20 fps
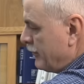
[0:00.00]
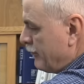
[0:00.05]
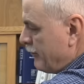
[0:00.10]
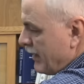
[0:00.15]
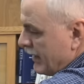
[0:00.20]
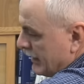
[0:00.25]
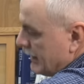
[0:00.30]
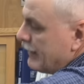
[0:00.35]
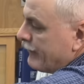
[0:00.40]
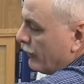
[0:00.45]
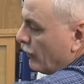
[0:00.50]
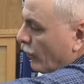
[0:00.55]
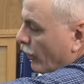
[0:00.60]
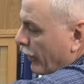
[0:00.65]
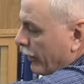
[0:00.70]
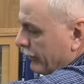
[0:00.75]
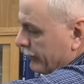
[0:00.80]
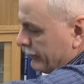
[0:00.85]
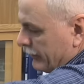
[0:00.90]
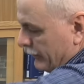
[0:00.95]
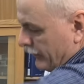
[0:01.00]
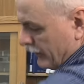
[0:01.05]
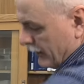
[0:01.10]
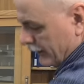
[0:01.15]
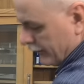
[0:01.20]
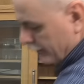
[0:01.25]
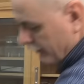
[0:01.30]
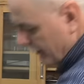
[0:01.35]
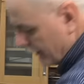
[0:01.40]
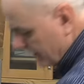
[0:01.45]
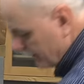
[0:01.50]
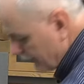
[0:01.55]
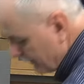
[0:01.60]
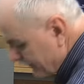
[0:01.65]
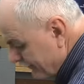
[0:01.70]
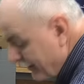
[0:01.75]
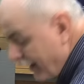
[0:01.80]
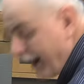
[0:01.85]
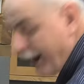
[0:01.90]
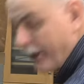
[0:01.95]
Made even worse, if we insulate the
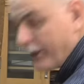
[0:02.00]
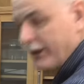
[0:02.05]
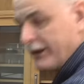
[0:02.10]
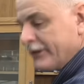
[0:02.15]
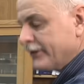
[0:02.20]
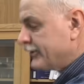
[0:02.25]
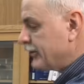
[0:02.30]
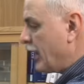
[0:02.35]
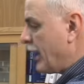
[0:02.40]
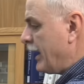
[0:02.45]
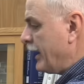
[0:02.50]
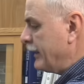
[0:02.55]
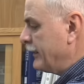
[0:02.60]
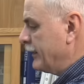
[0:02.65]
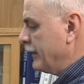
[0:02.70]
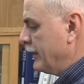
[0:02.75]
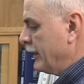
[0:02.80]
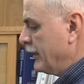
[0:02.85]
entire inside,